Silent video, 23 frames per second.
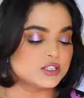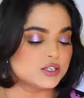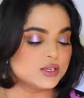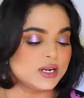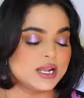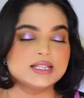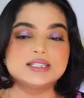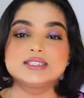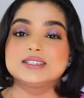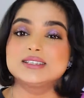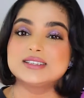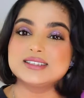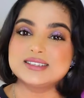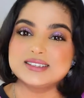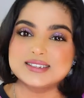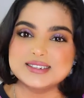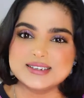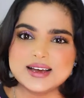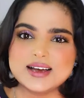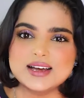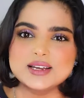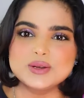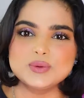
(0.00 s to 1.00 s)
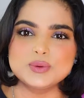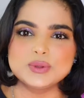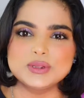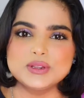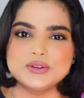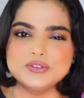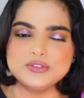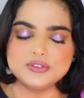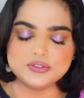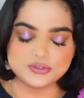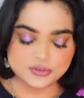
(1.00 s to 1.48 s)
So let's start with
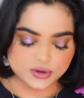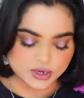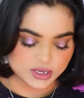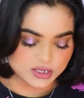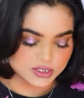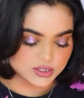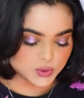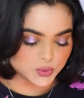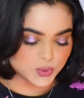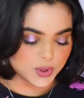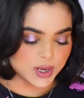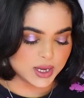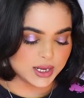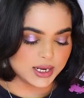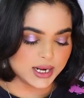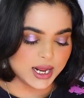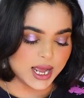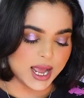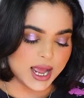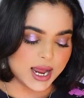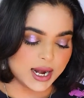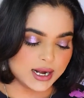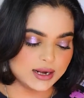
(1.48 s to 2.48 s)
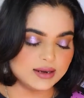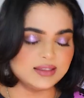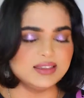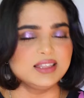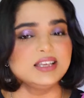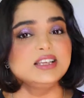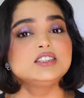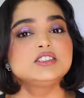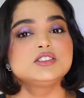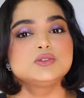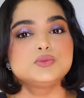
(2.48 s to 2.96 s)
the first one and
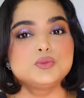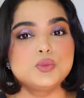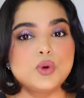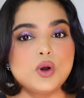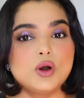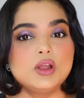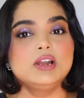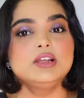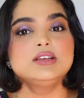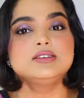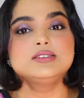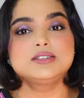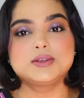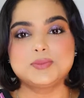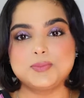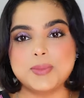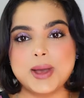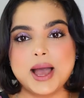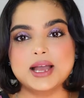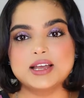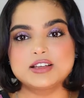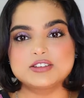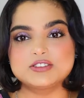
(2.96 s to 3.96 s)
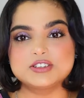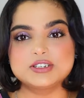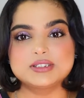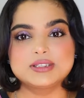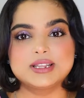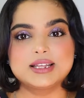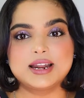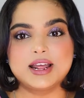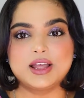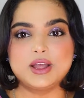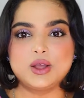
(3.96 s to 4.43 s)
the smallest packaging
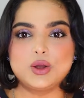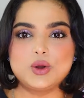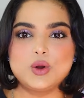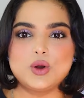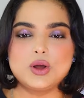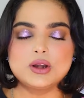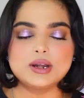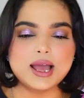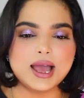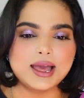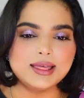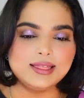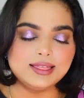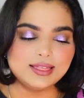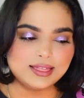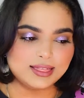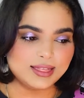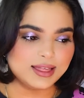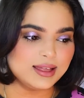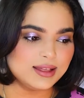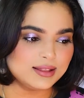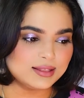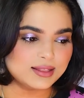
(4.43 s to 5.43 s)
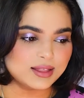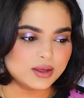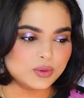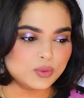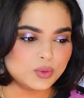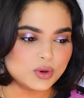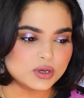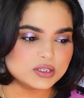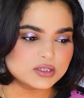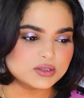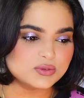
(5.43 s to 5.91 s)
that I got. I think there
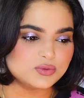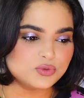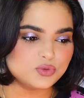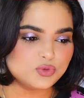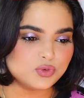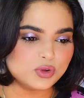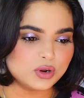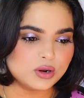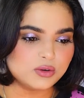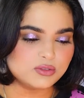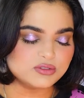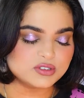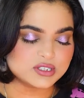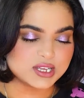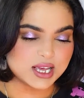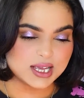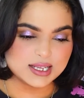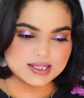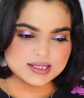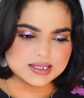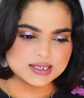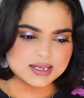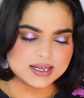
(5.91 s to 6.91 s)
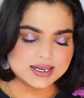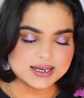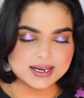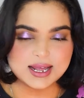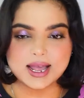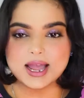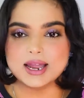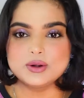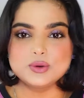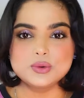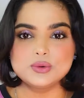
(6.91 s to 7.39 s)
was a full size in it.
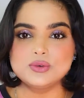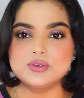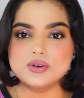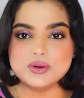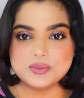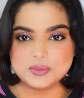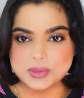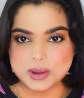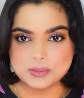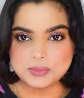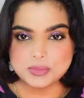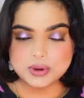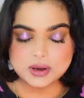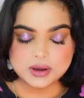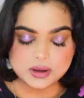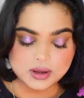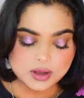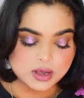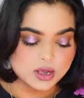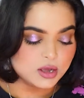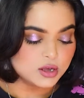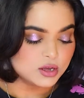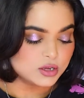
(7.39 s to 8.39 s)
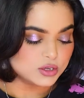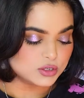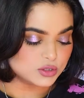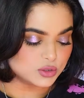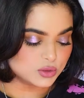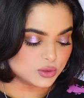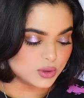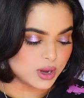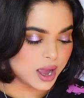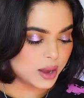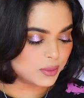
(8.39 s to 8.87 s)
I don't remember.
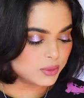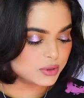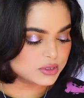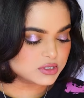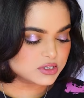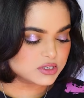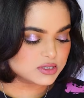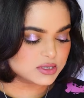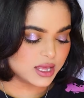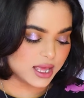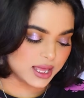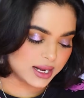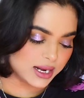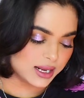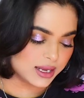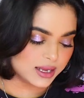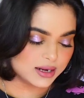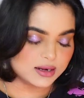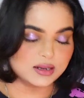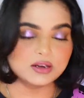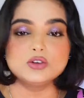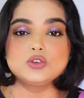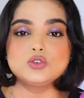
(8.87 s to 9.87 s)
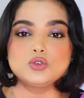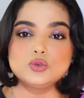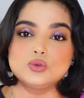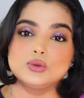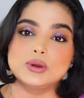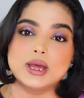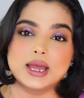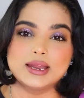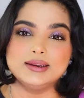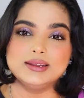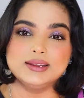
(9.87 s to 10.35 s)
So I was just getting it in
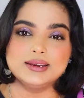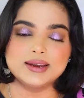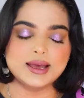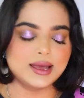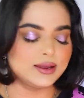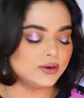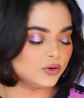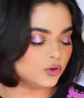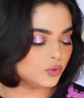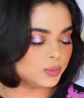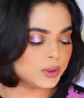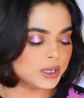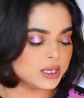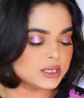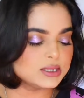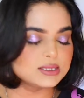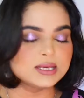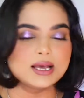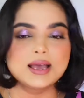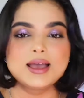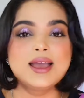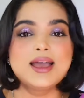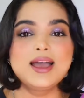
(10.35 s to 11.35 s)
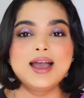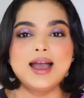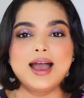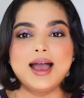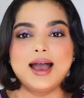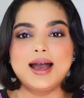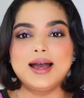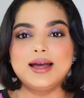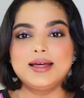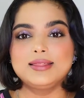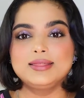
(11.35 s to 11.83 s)
299 rupees.
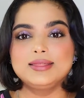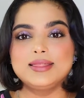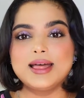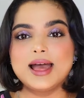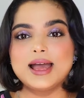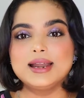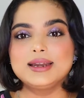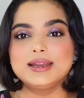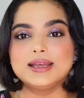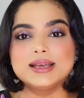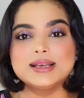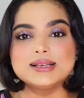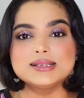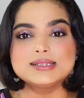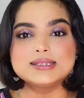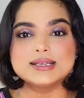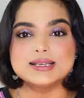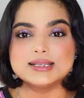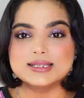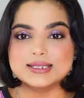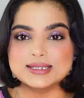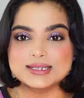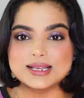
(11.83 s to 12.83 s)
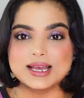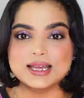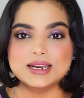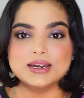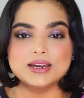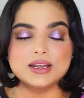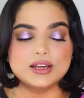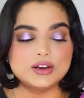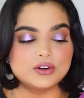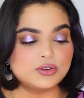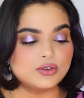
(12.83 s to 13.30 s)
And that is
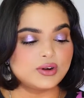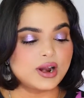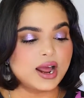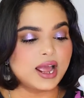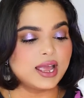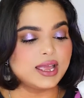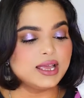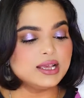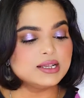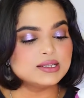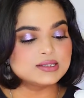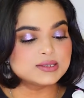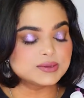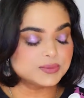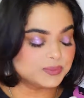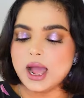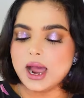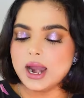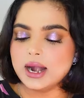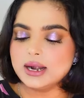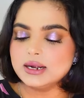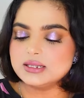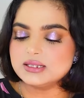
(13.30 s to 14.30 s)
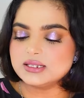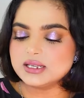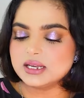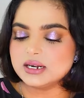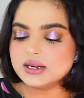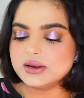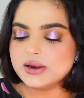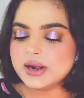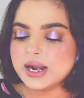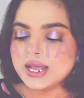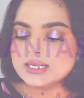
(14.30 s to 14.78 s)
Sunrise. And
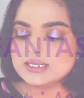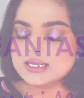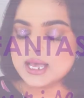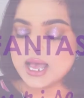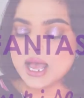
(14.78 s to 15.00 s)
Sunrise